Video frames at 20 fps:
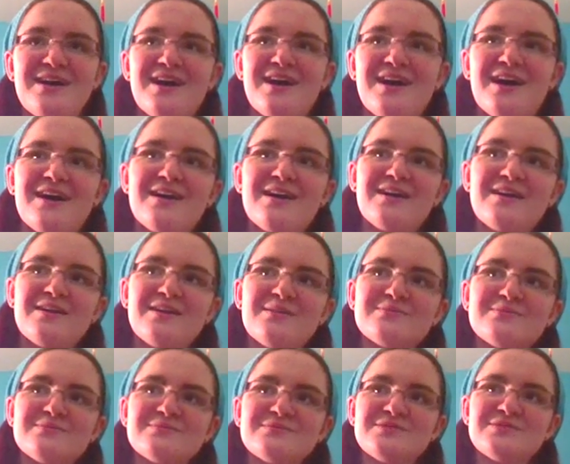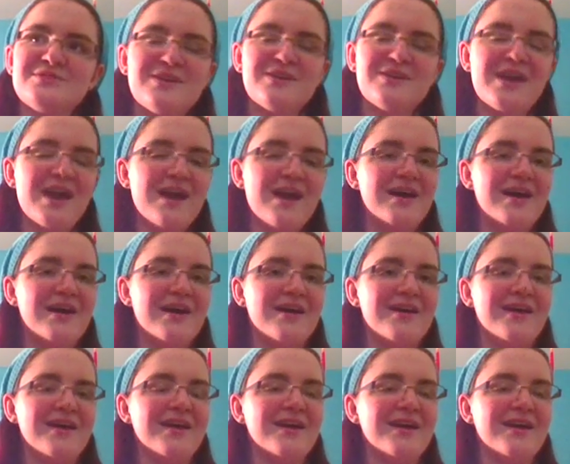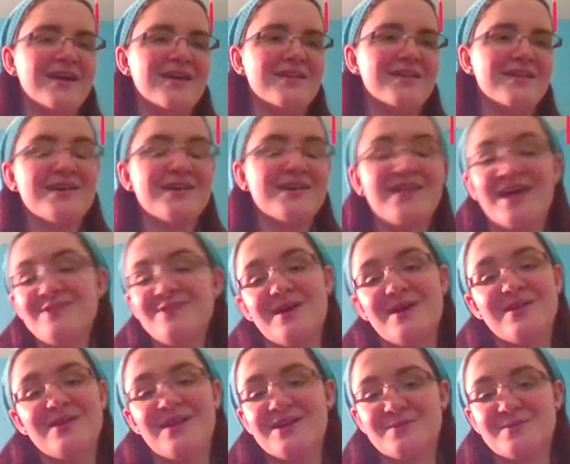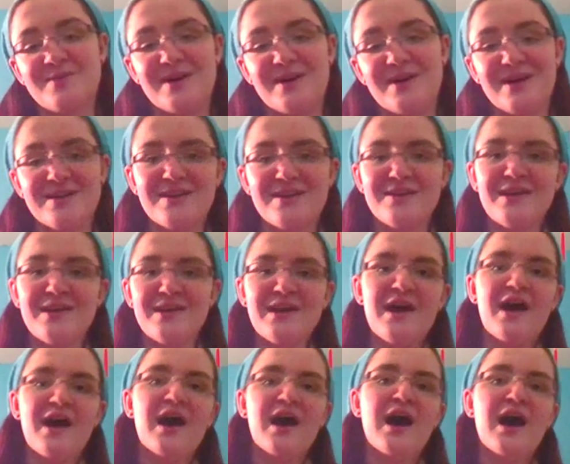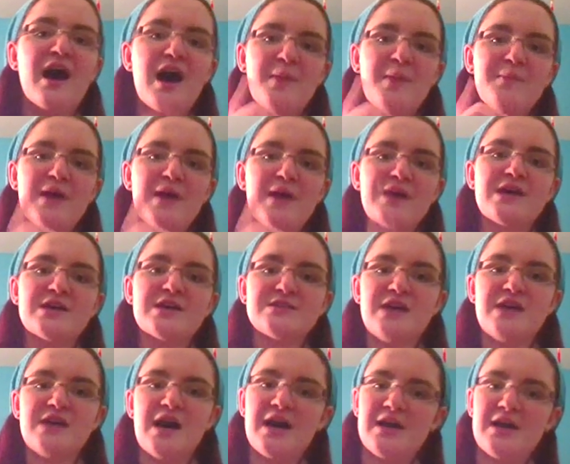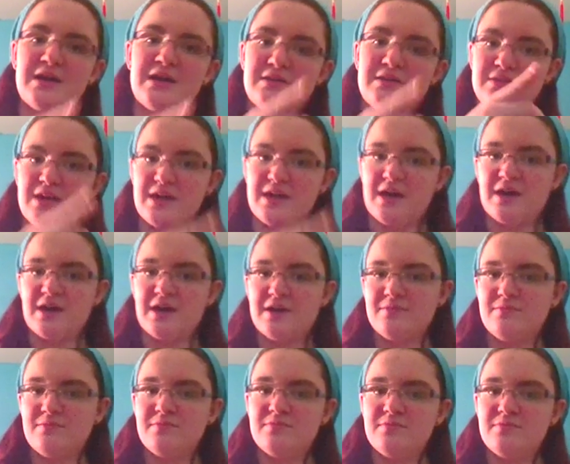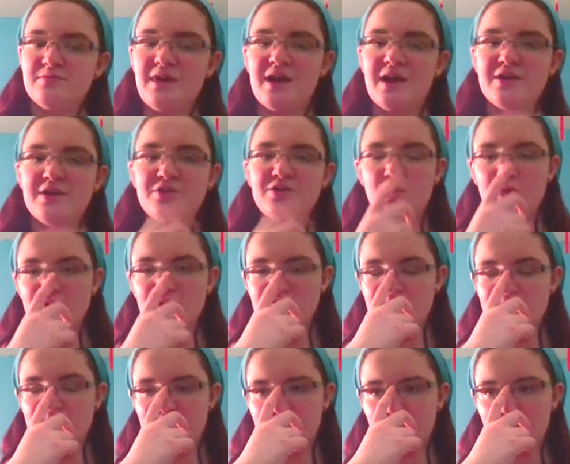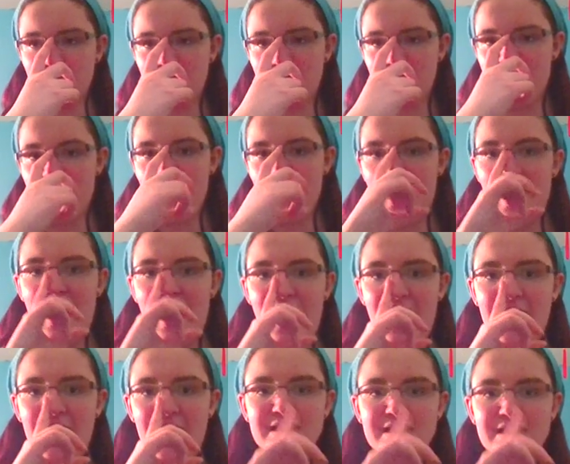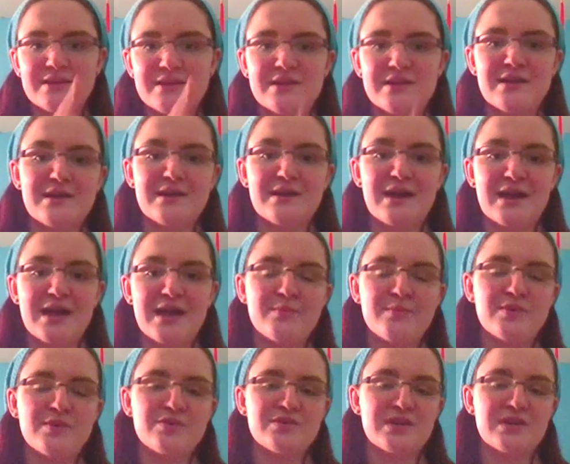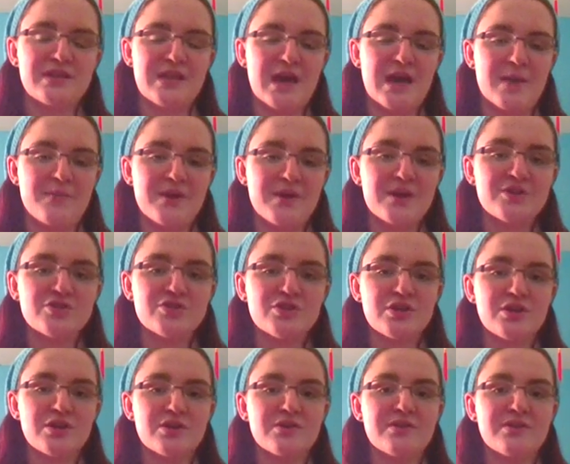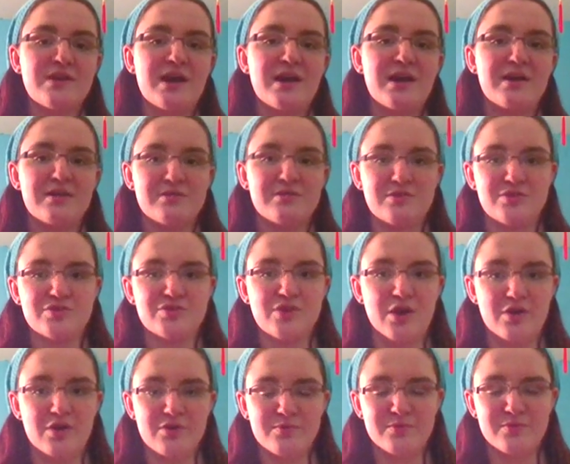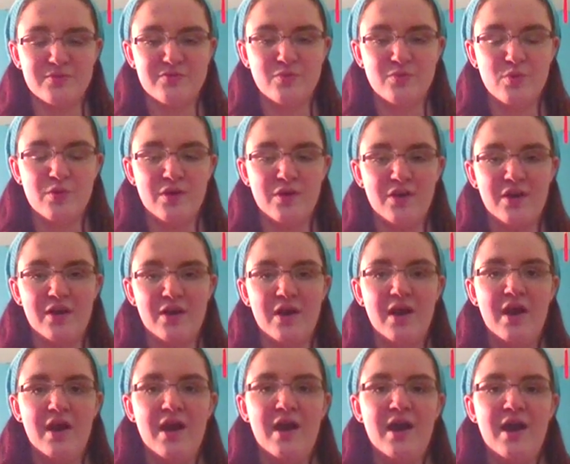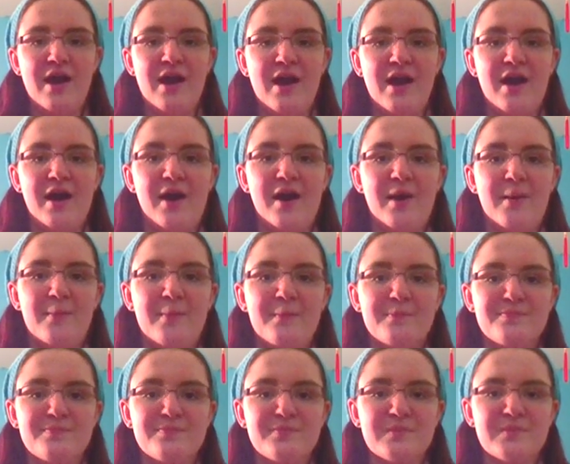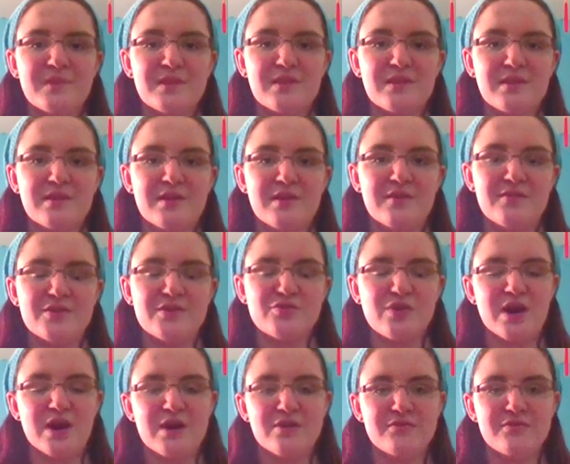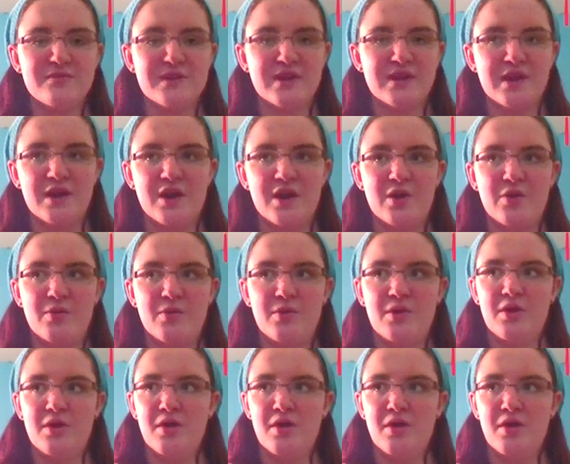Um so yeah, and that's my logic behind it. Um Ajax, I like I had told you before, I did I am using that picture that you saw er, before um of the trial video